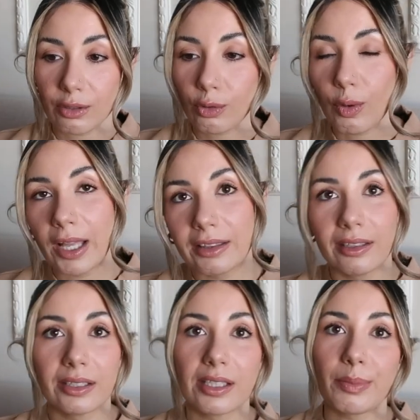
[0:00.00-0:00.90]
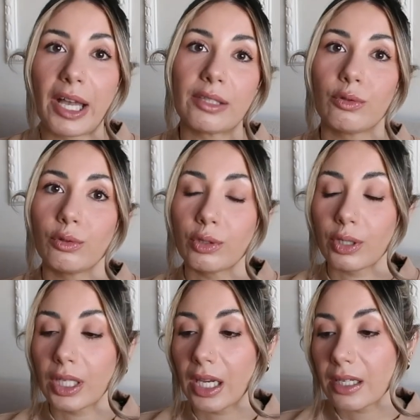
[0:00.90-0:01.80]
throughout like this past two to
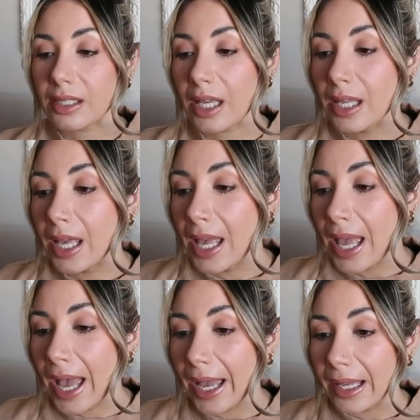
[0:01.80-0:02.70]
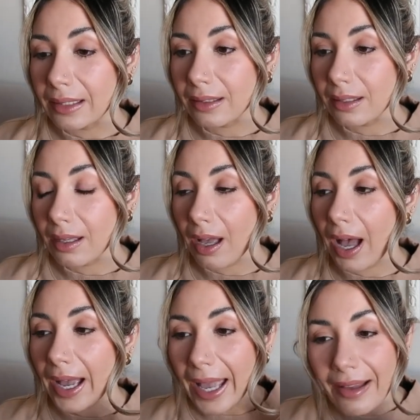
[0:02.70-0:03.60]
three years and
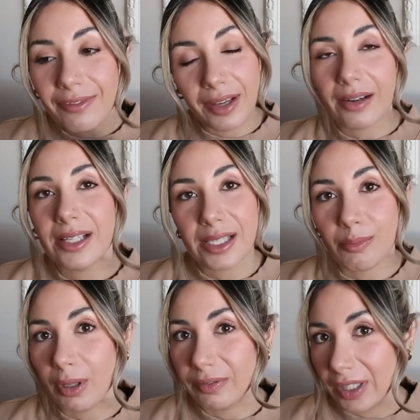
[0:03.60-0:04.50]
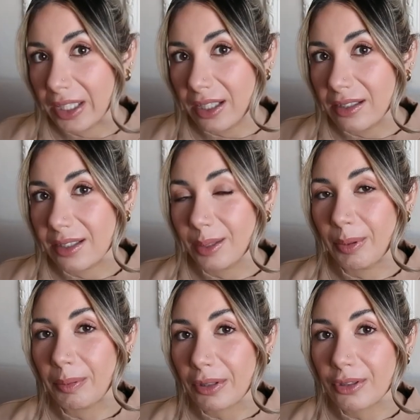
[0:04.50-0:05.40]
i have very small fingers like
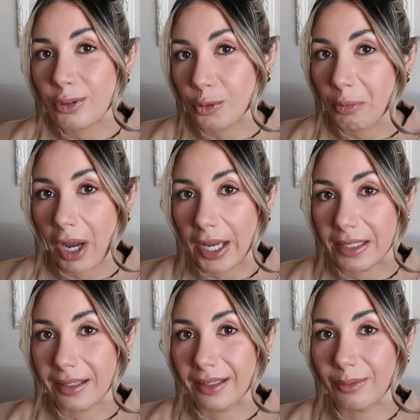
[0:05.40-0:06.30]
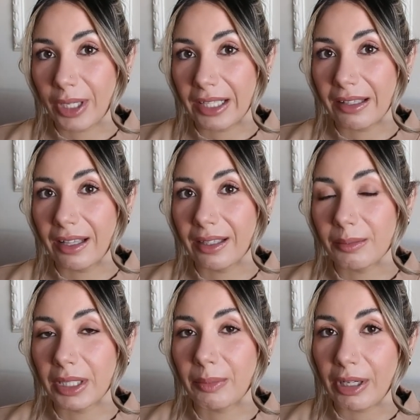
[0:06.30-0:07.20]
people are surprised like when i tell them
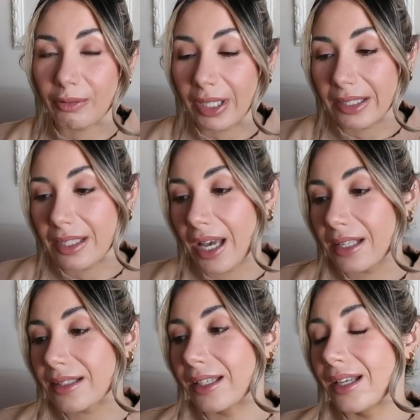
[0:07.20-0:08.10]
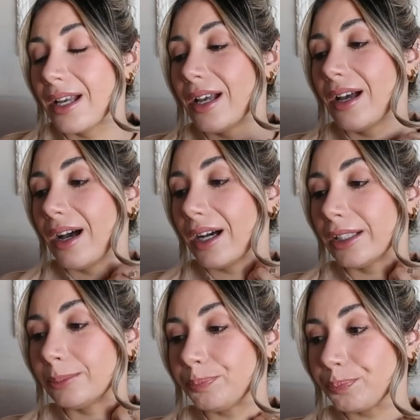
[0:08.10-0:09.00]
like my ring size
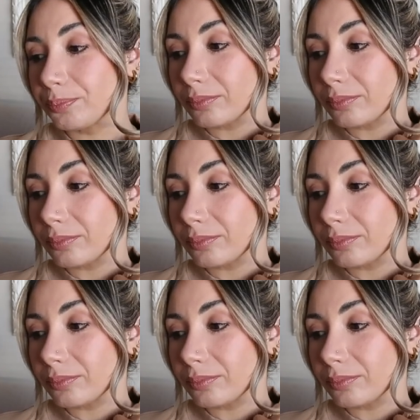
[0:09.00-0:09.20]
um,